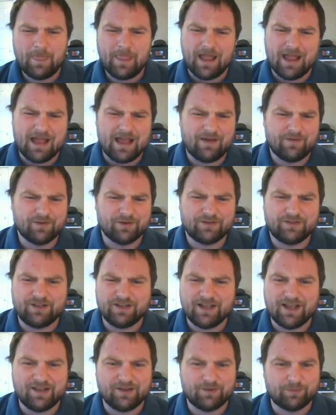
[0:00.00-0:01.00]
have their
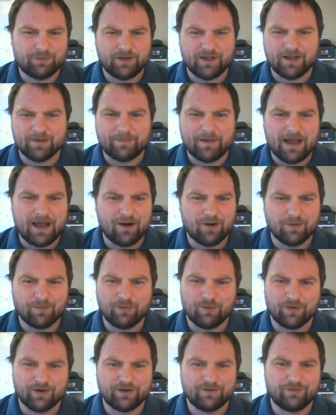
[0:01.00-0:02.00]
TAs play a
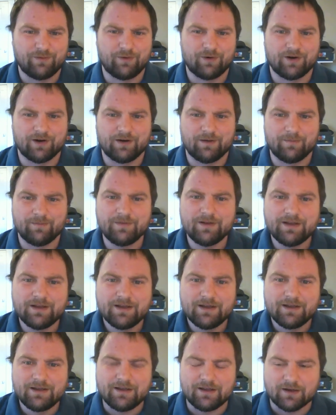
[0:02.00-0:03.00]
PowerPoint for them,
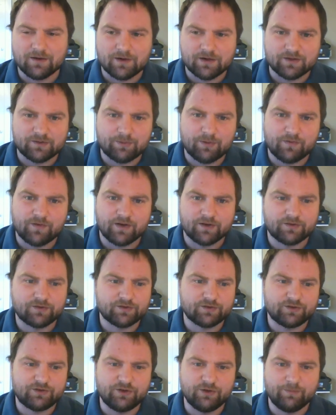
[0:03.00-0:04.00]
because the professors
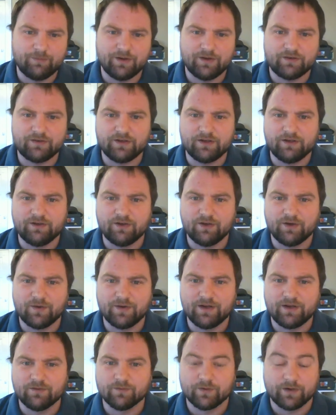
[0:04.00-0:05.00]
are too busy
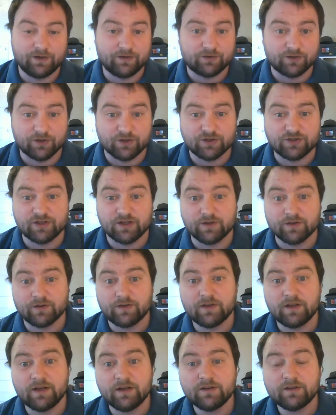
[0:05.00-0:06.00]
doing research and other
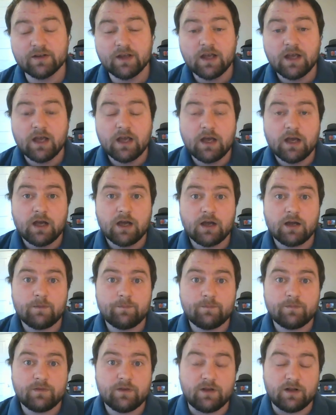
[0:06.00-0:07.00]
things.
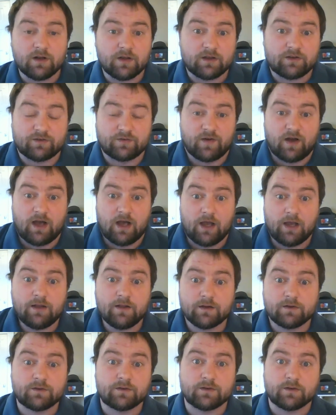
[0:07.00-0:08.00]
That's fine.
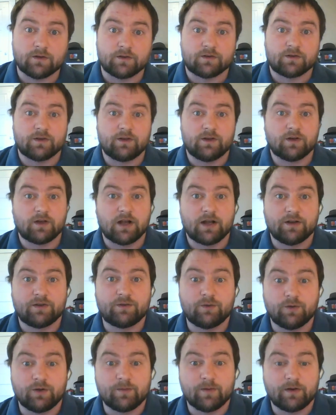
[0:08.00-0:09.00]
It's kind of
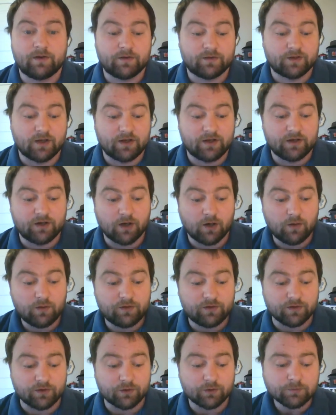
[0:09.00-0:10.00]
school you might decide to go
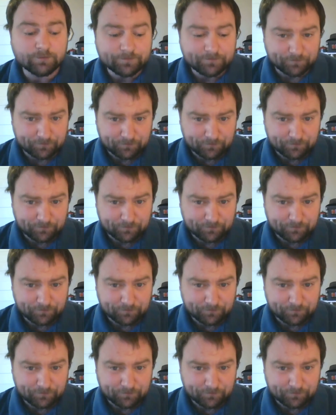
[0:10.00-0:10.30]
to.